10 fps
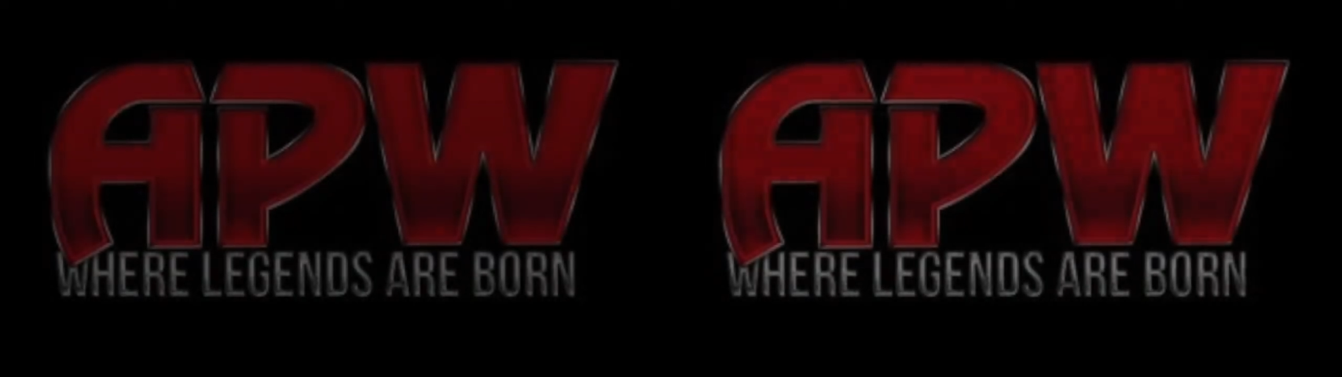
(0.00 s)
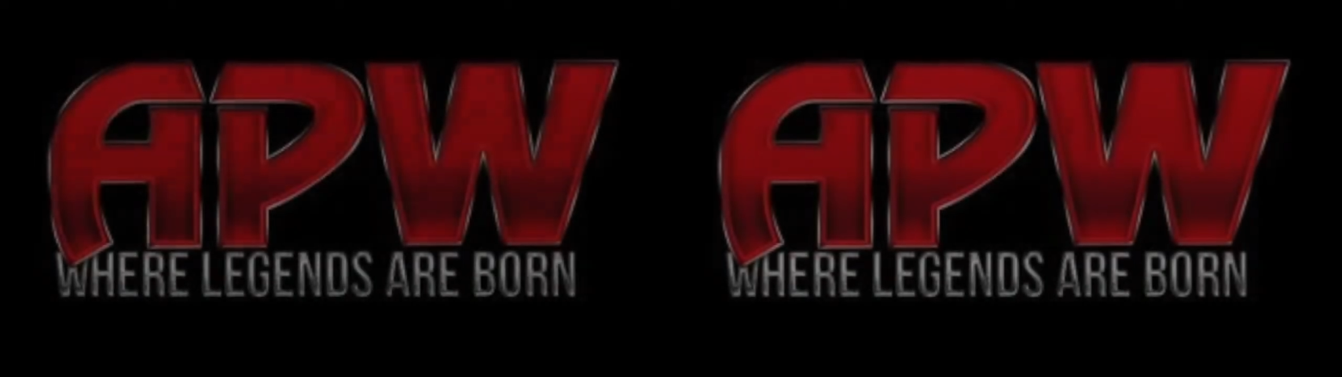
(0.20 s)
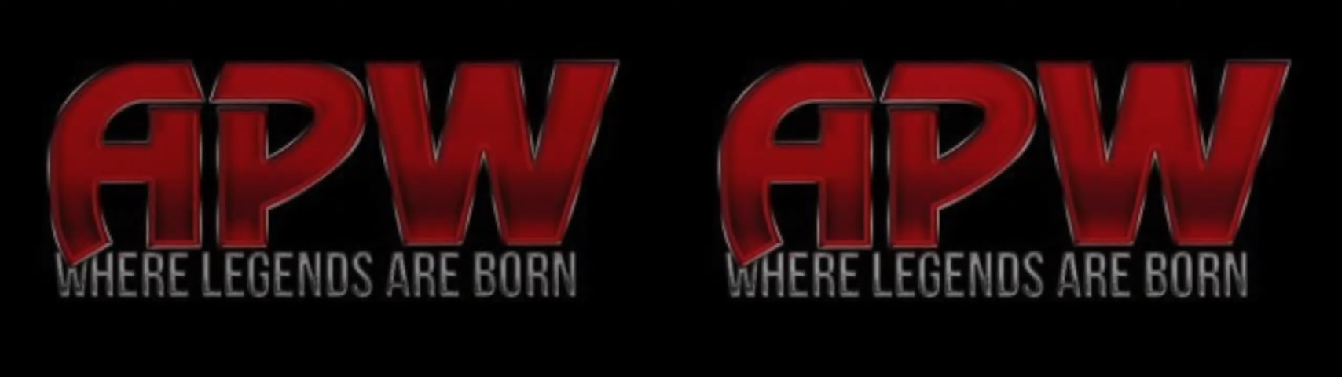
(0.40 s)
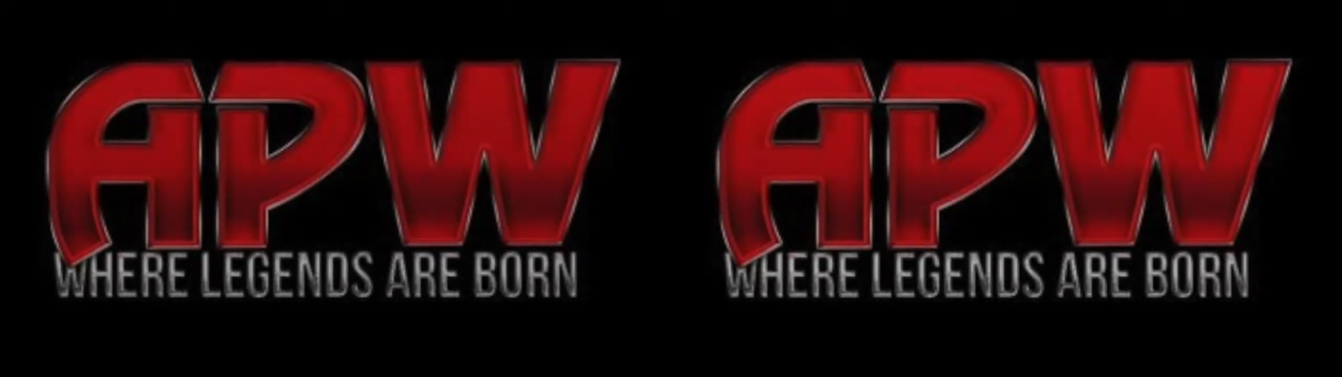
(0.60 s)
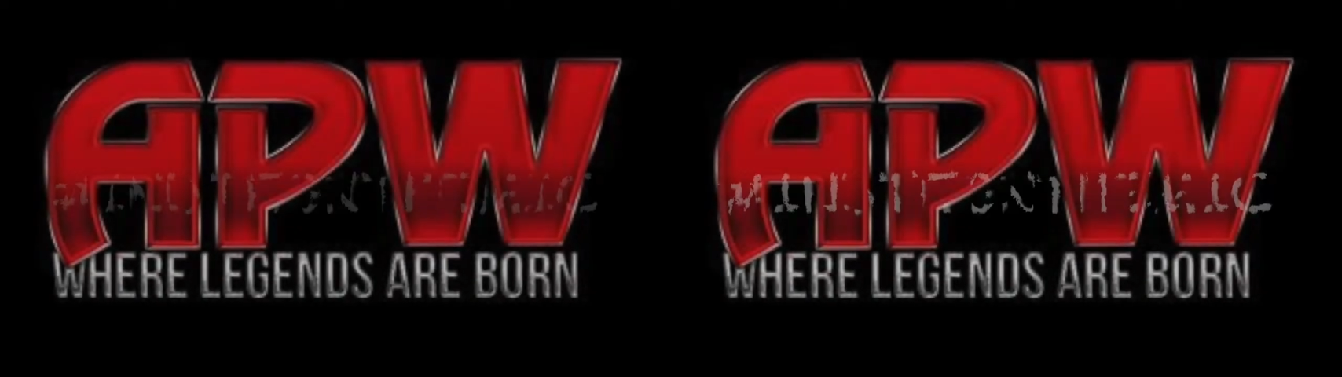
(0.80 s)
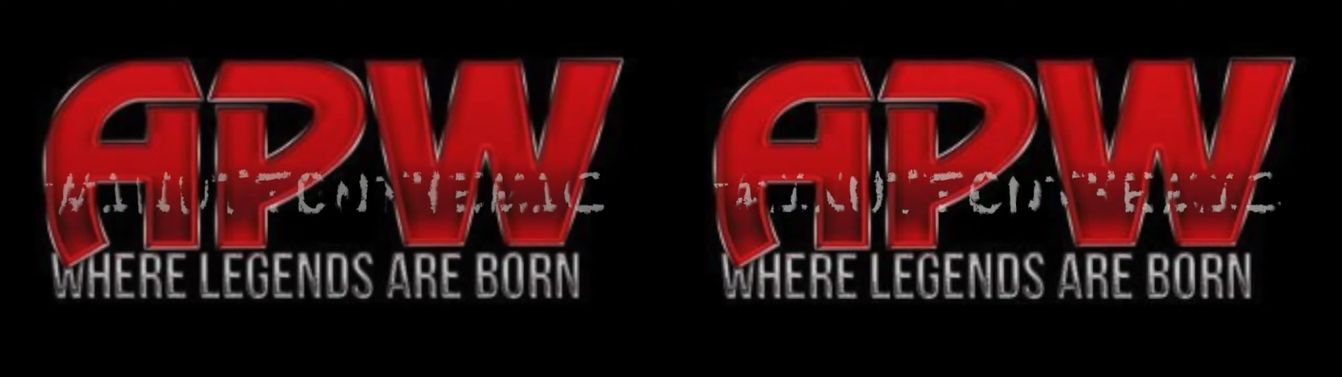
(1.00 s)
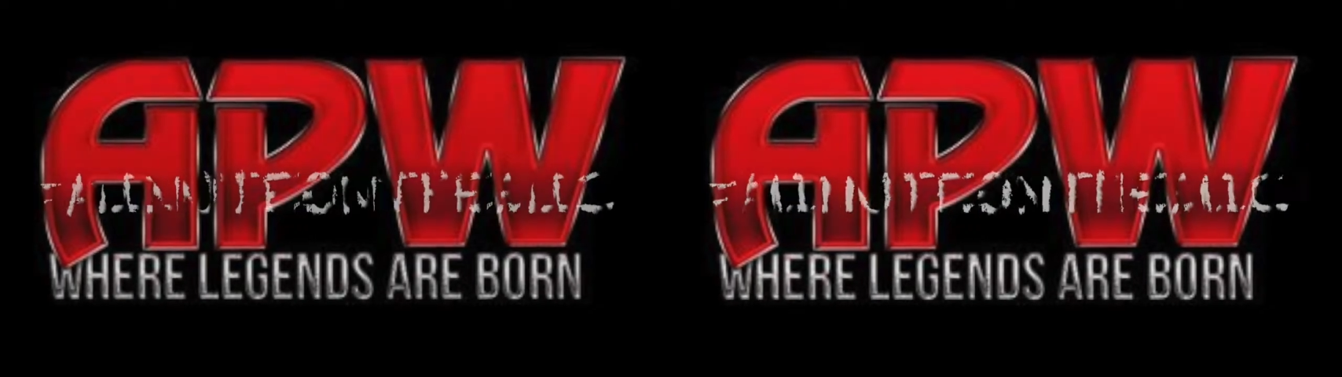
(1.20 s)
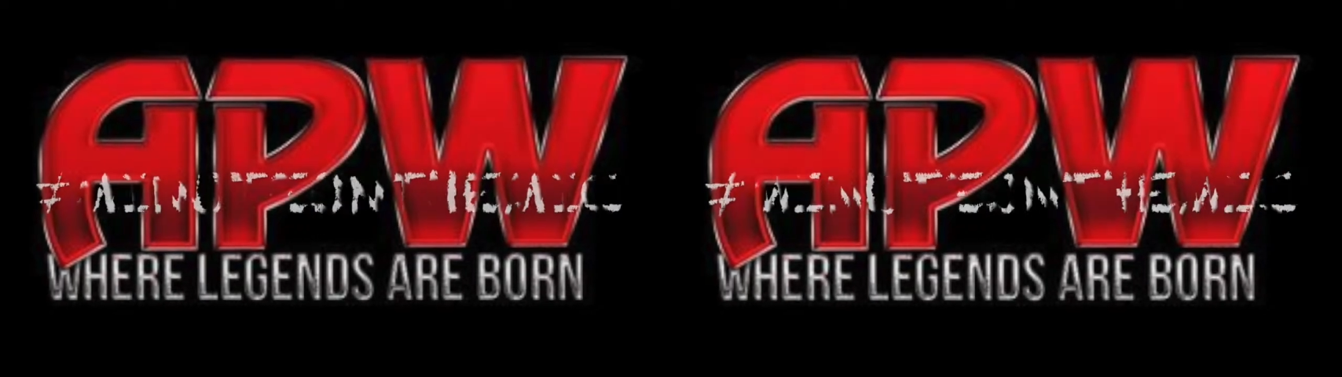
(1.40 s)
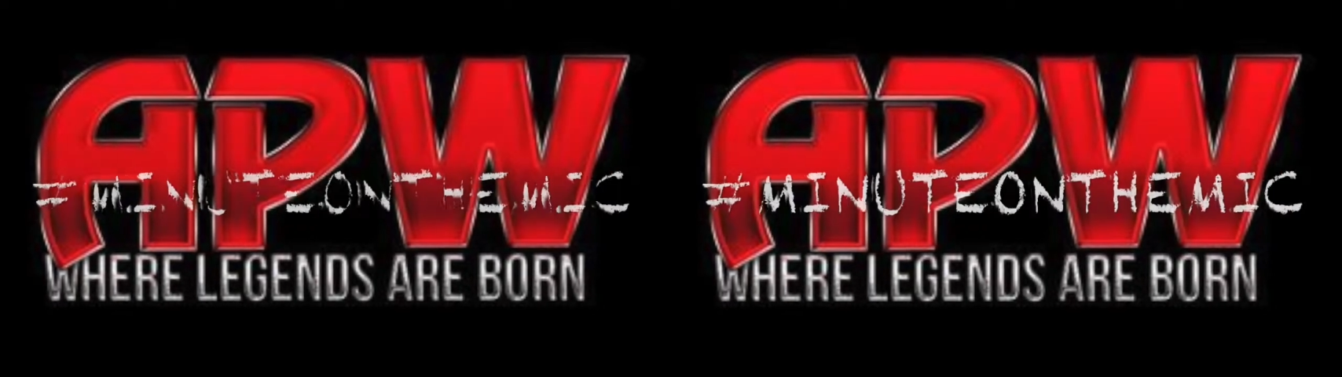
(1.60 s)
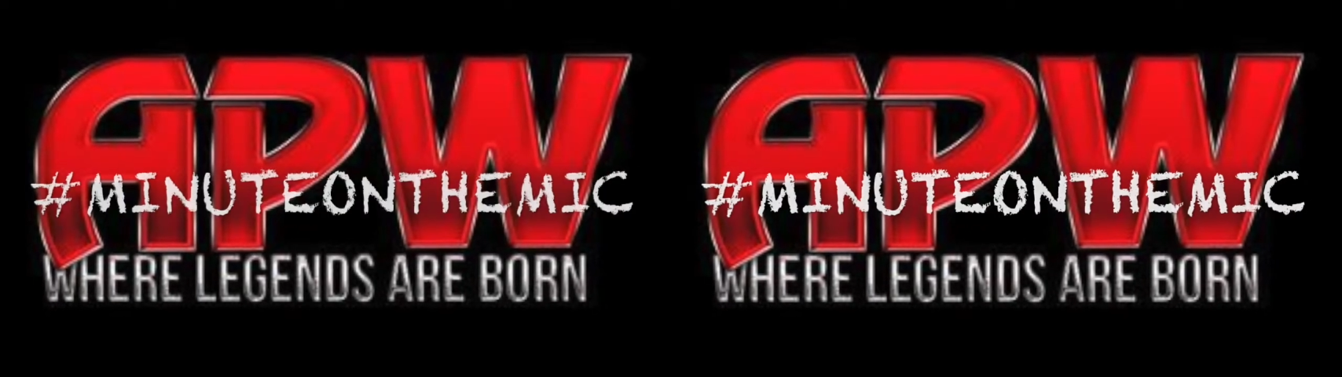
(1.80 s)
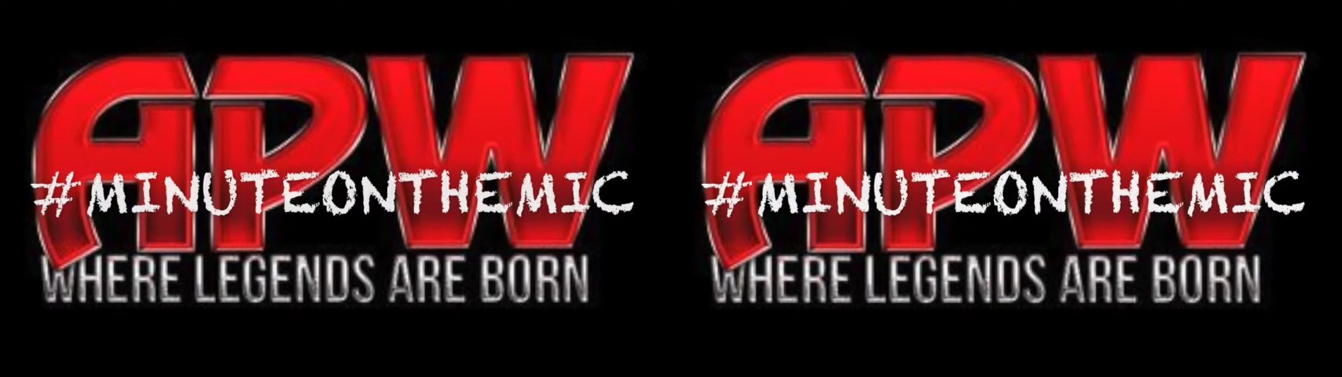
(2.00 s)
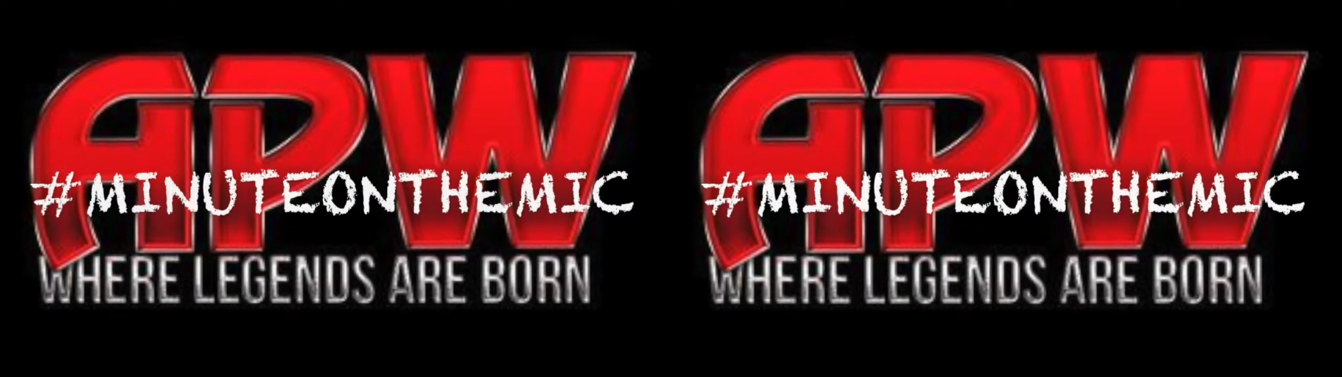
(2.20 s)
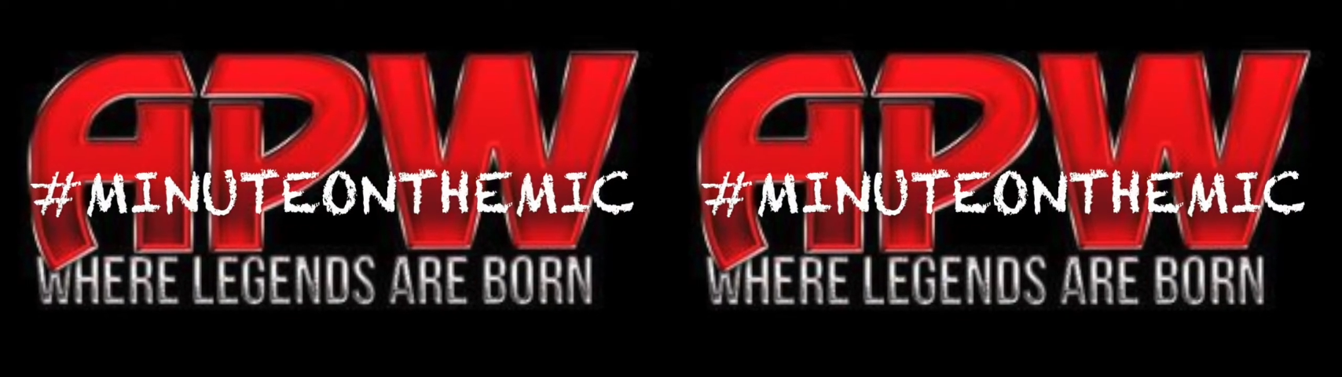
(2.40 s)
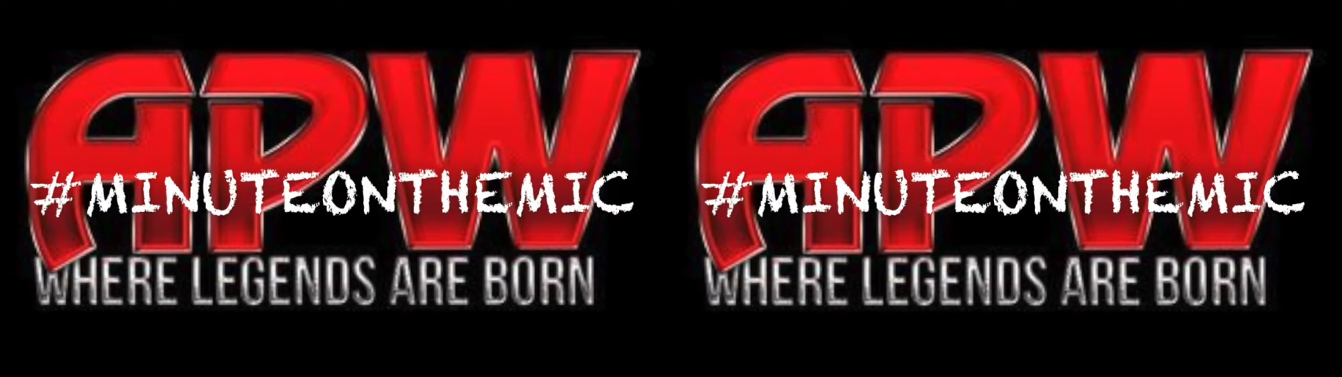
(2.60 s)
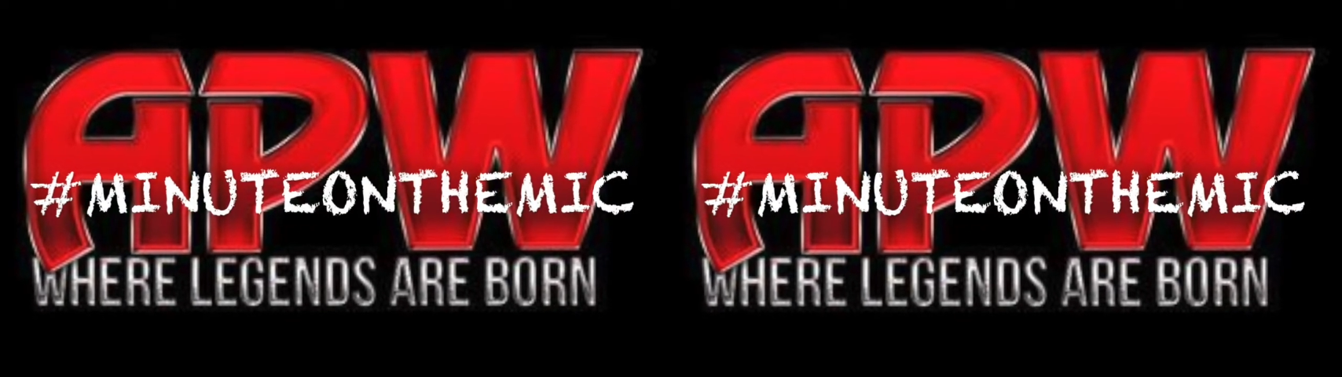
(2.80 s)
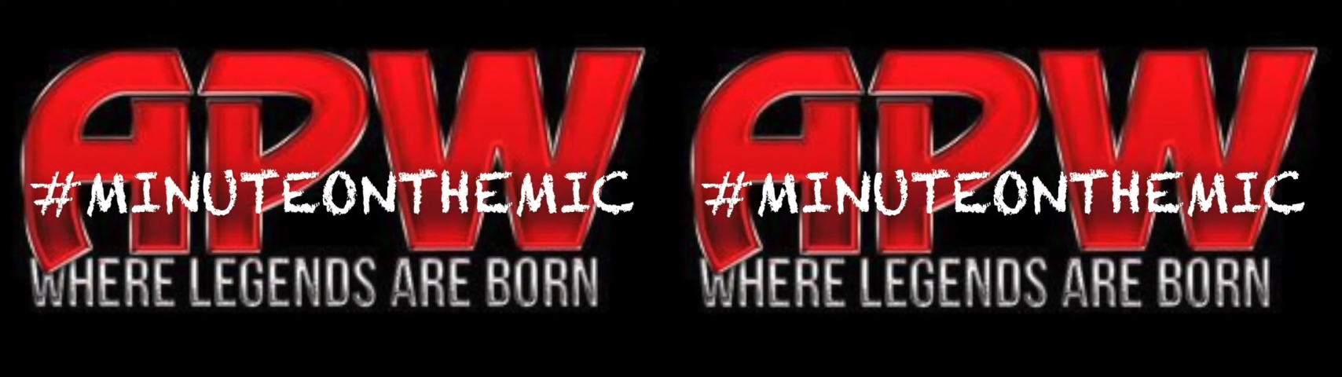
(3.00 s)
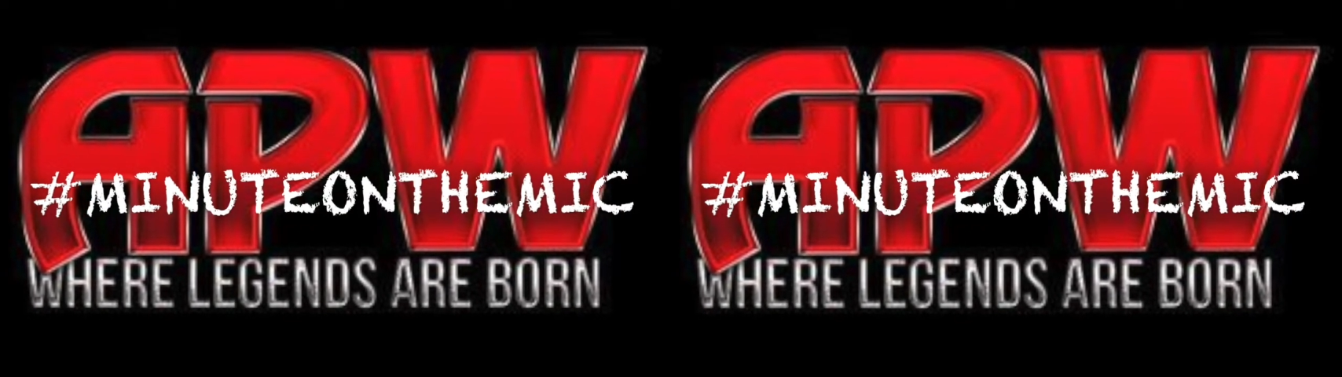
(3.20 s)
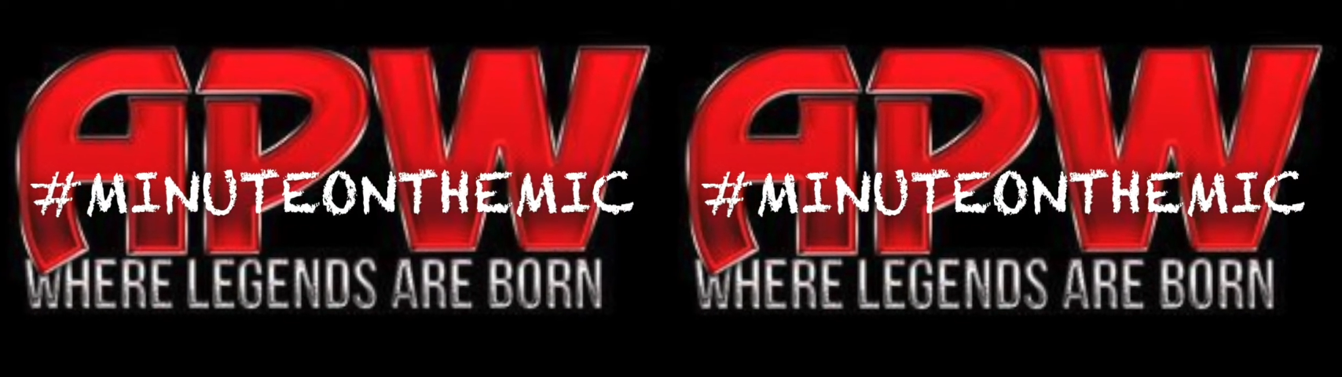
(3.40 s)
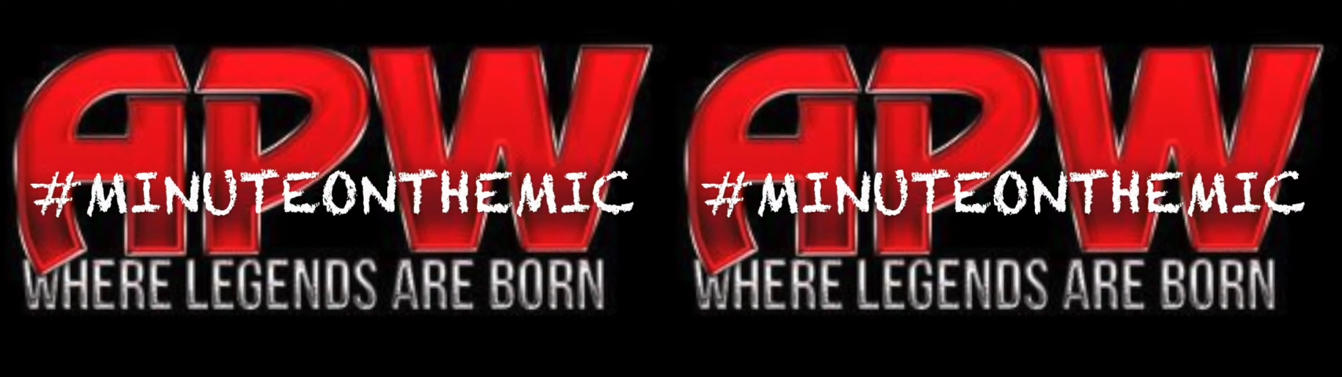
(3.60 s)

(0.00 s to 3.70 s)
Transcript: Nobody's mouth can be seen.